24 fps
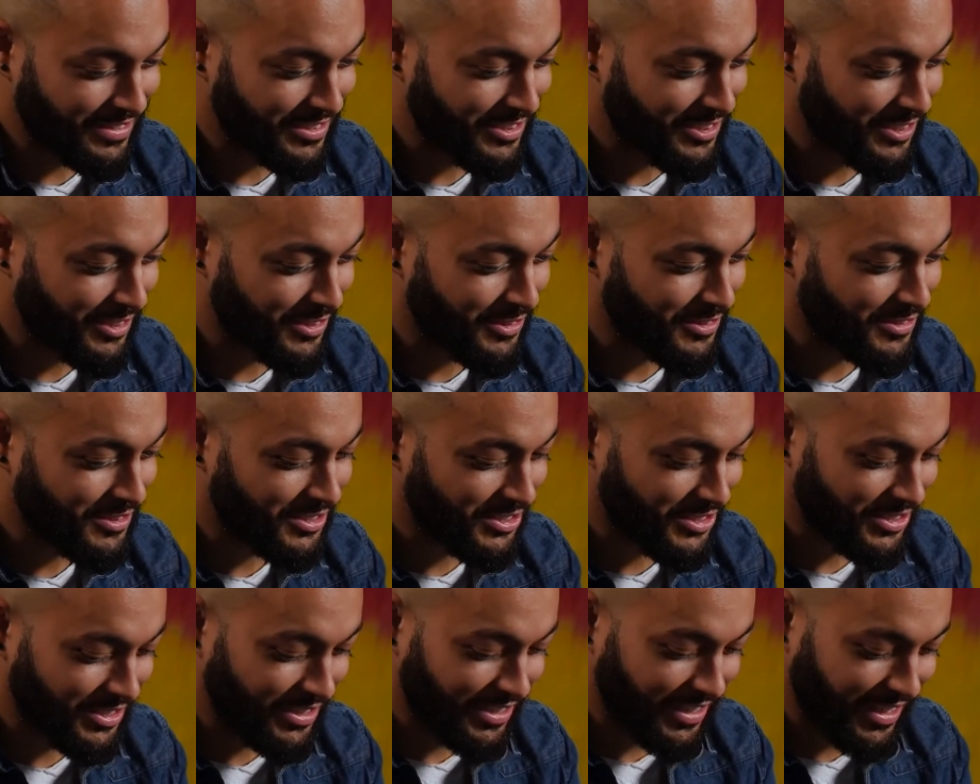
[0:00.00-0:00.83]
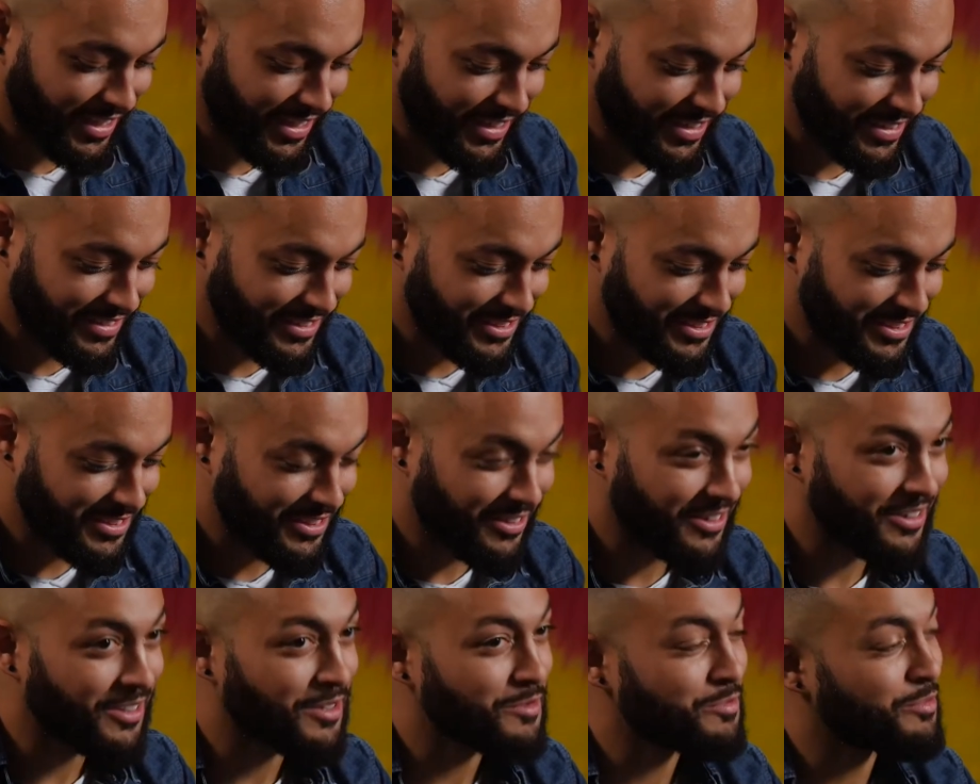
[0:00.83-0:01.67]
so she had a
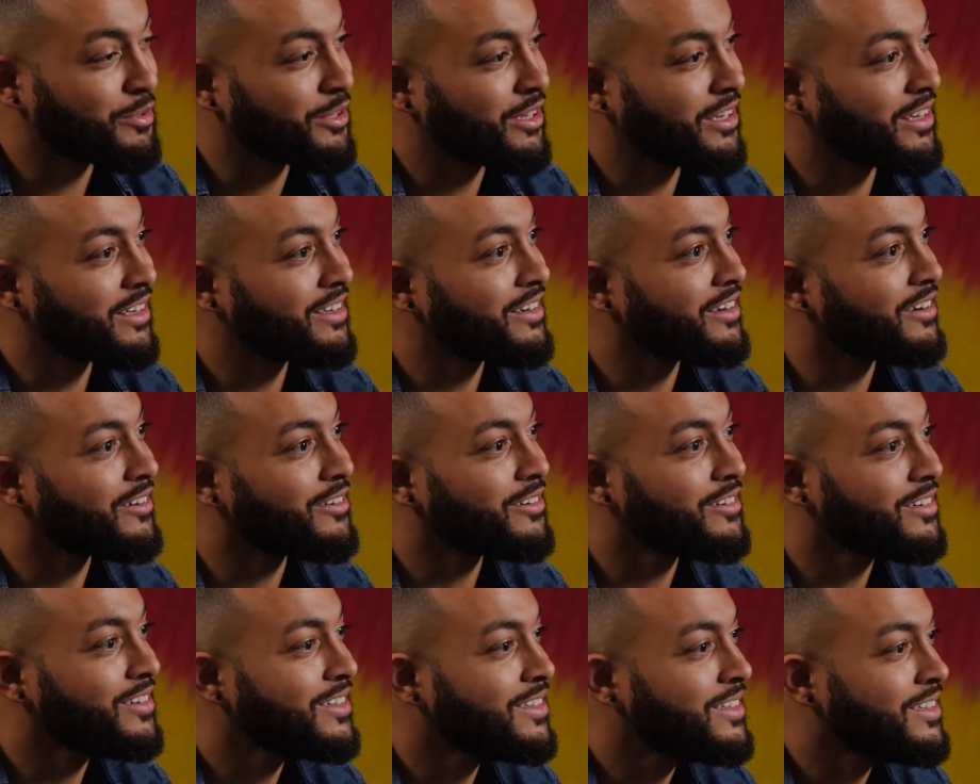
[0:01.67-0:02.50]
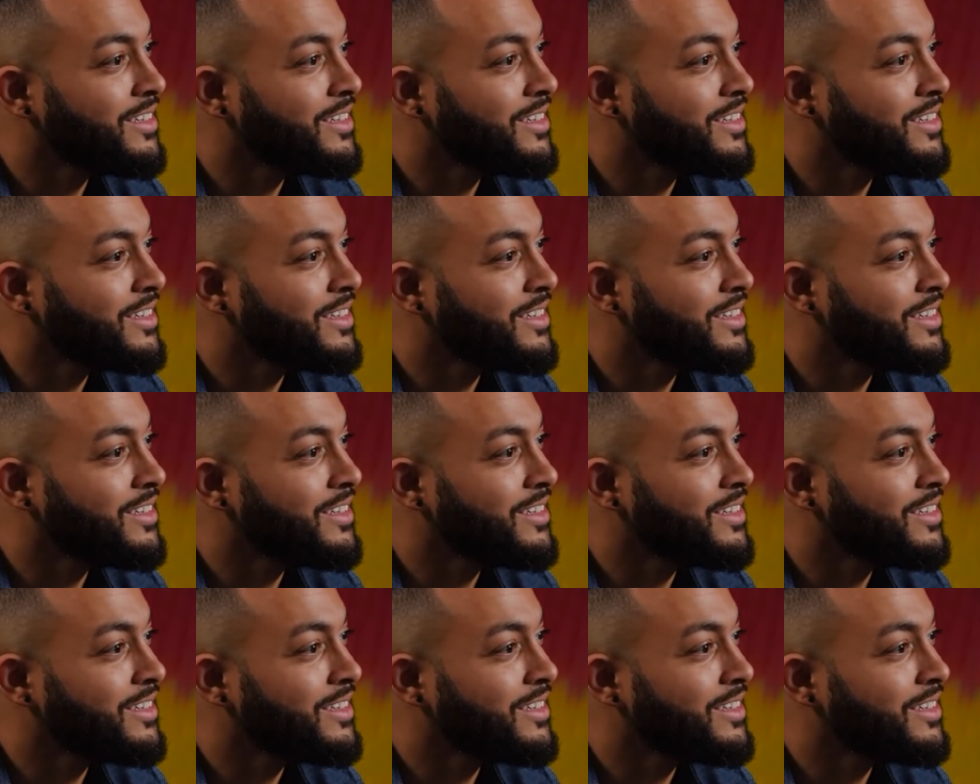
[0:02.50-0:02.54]
start on piano